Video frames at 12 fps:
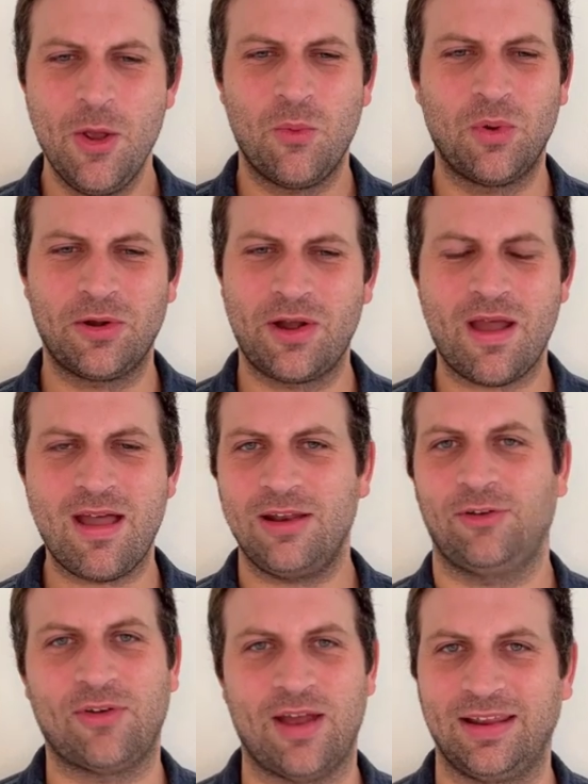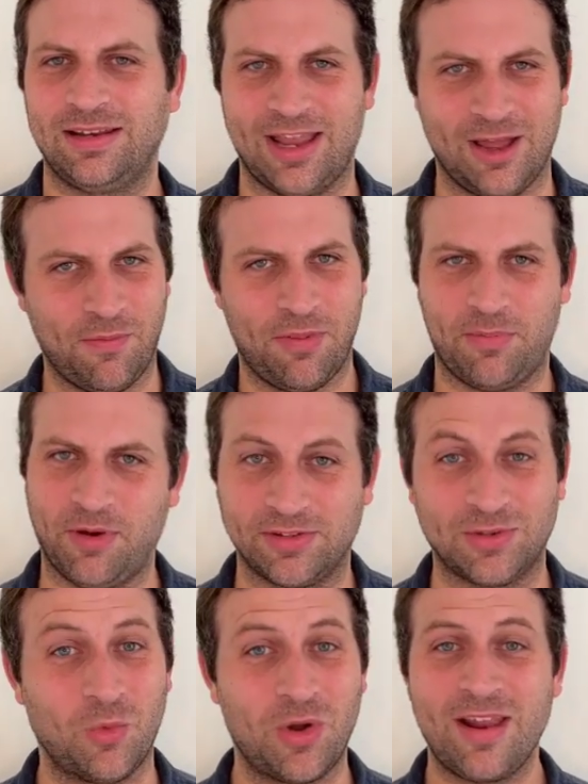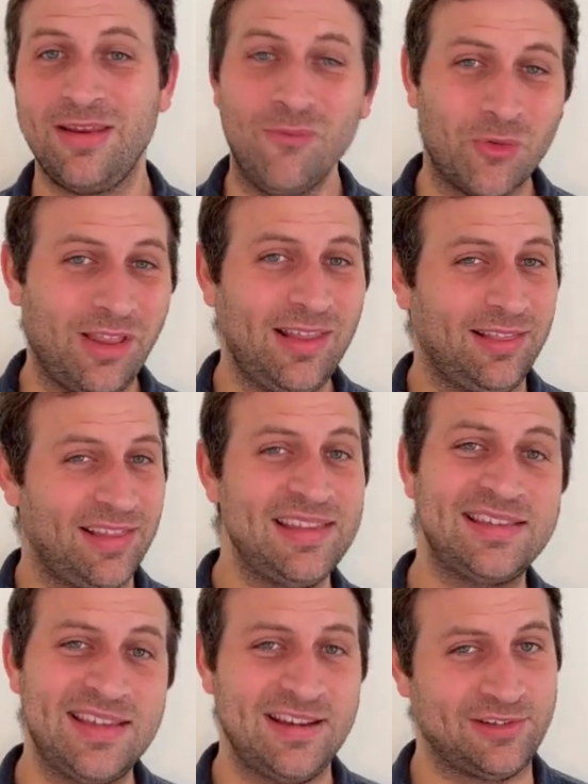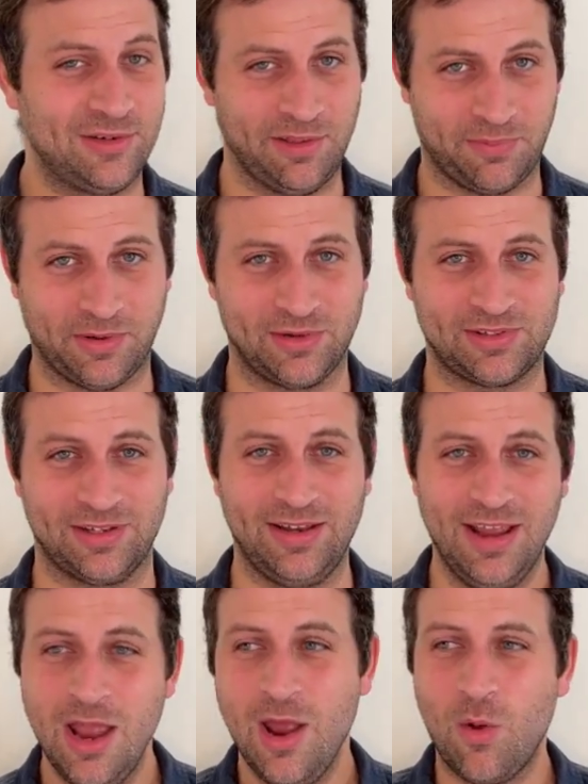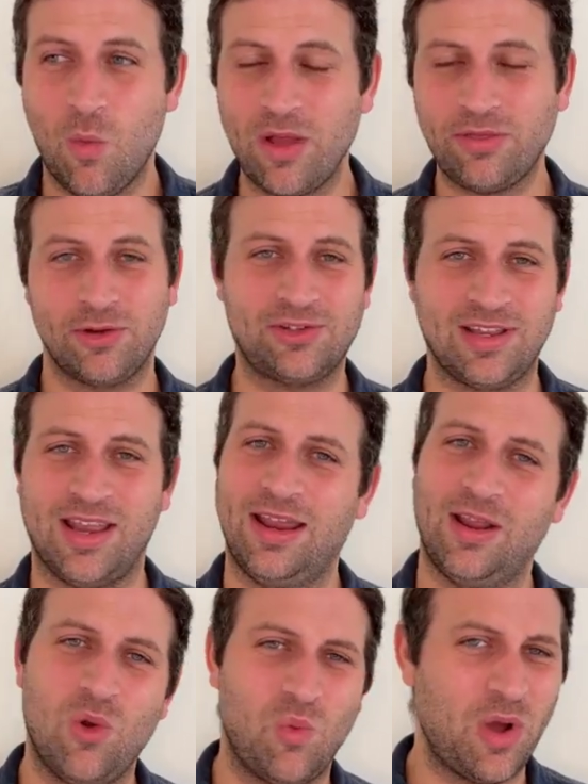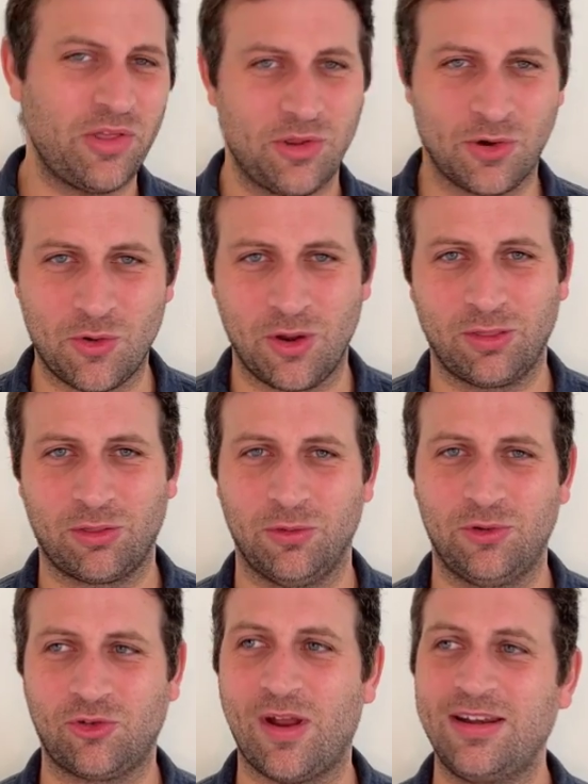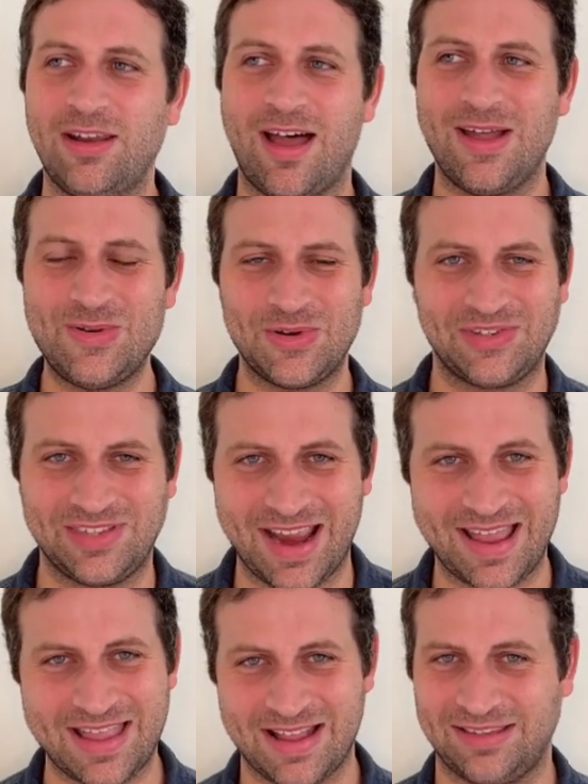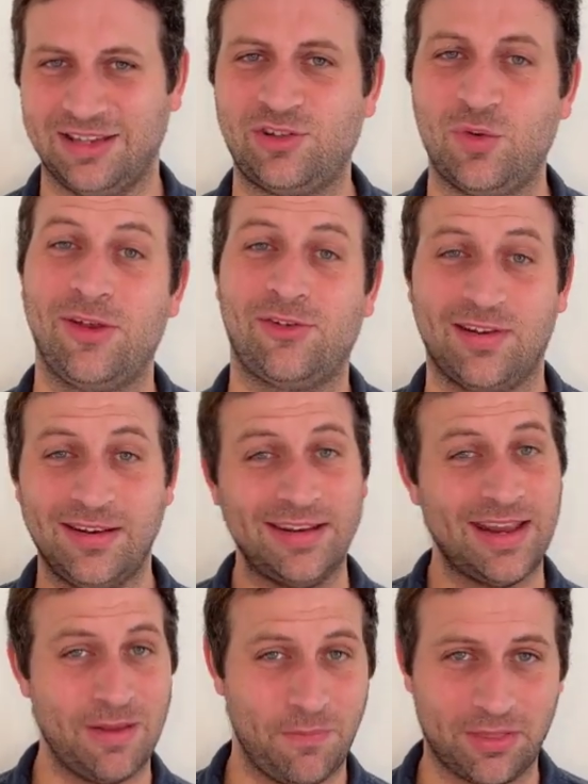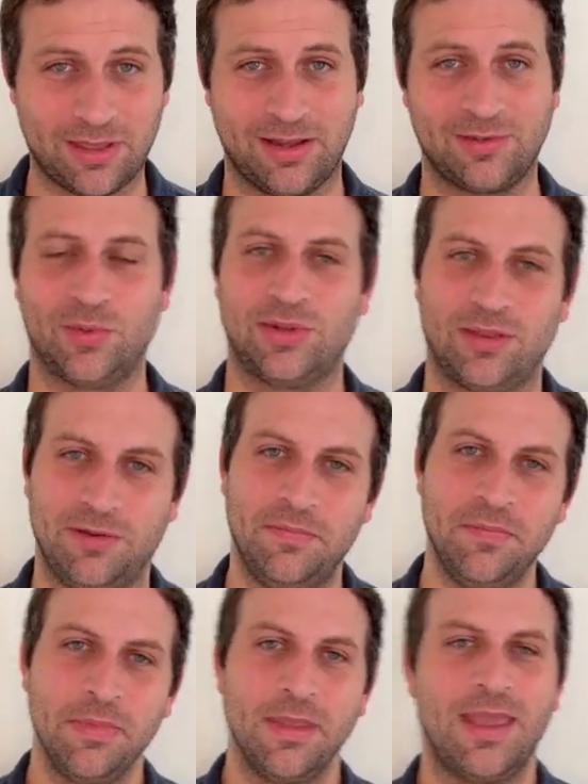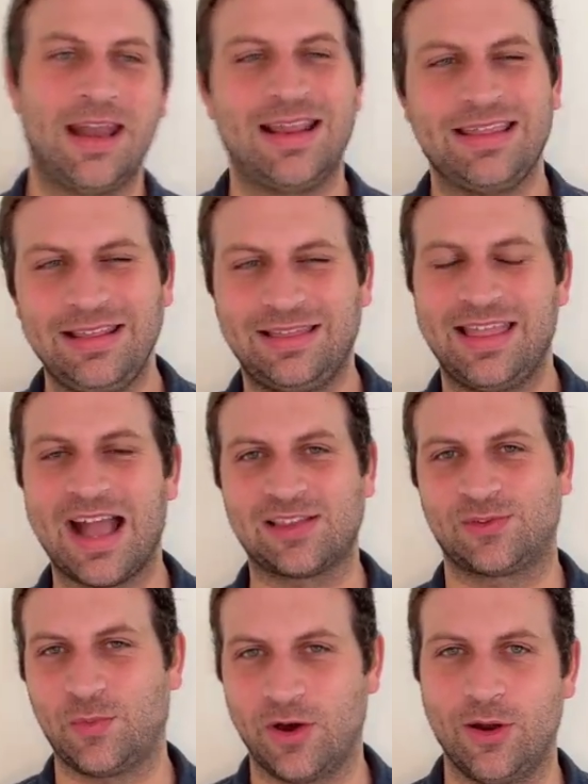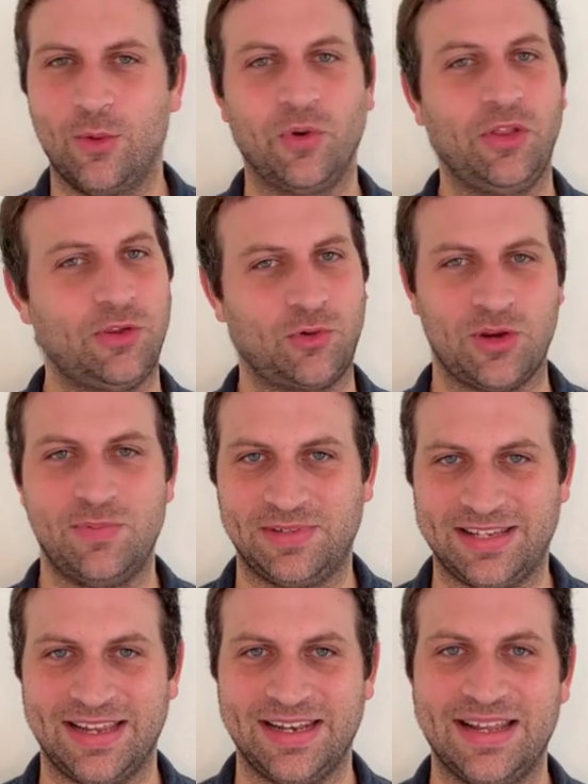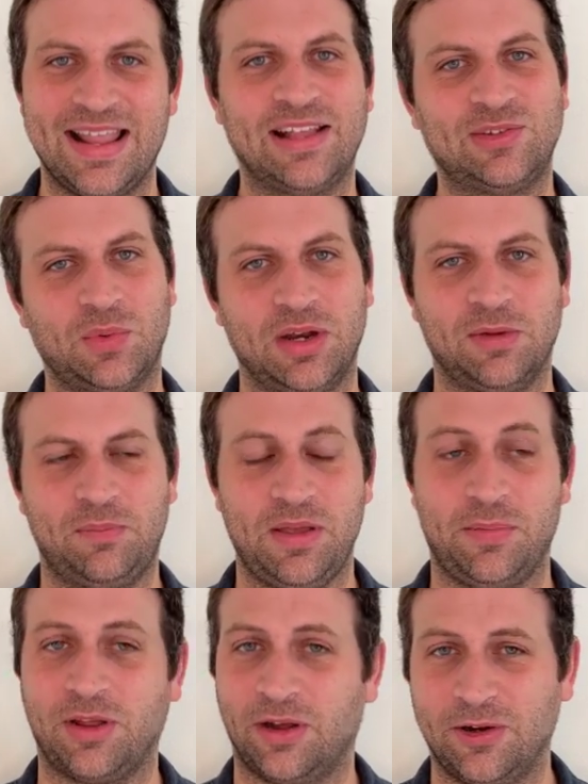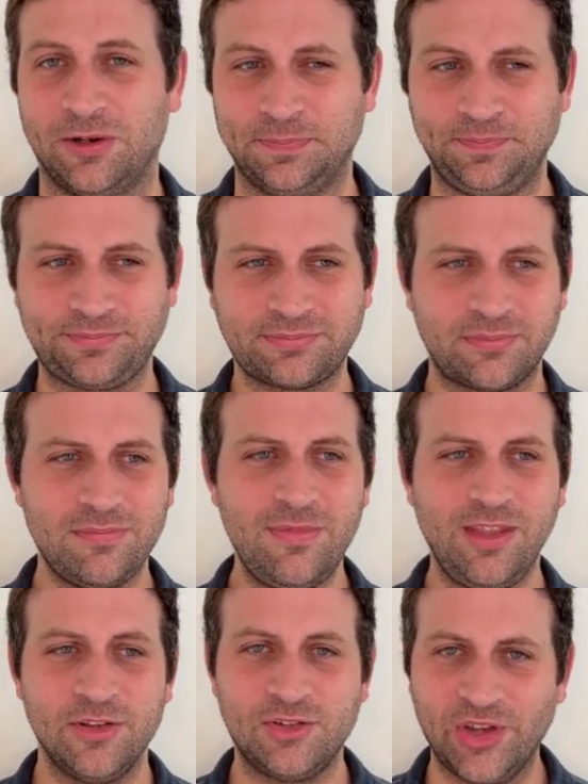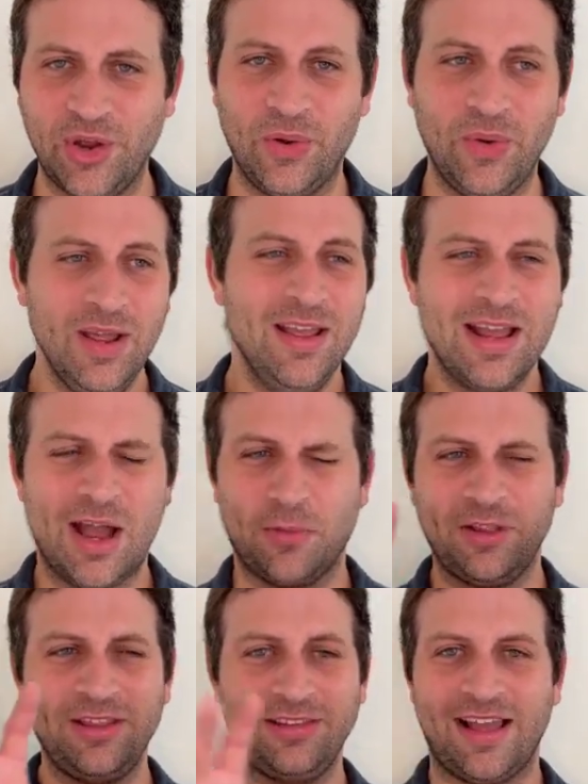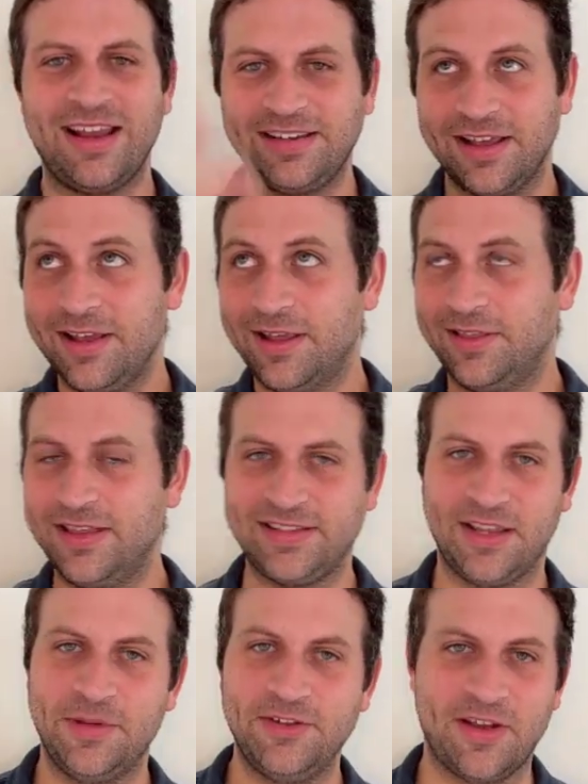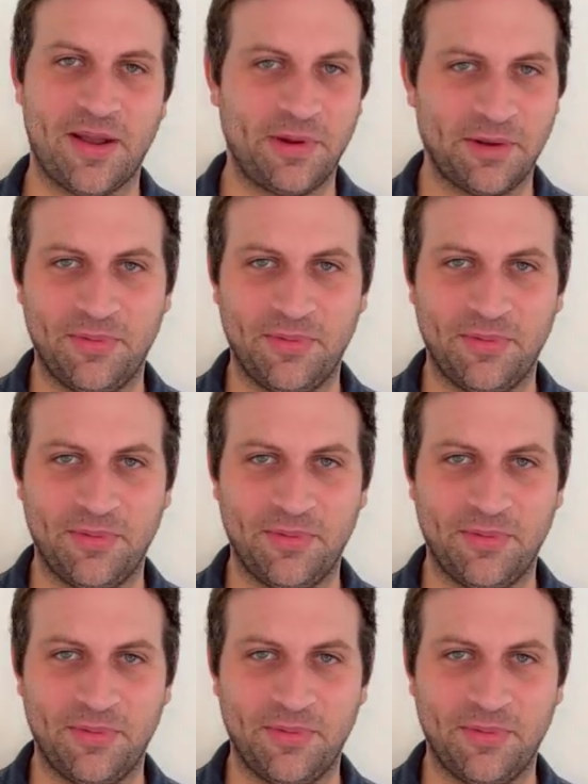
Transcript: we're not trying to help the person. We're not even really listening to the person, what they're saying, what they're going through, trying to understand that situation and to empathize with them. And I think that's where it really creeps in, and that's where people get hurt. So I really liked this image. I'm going to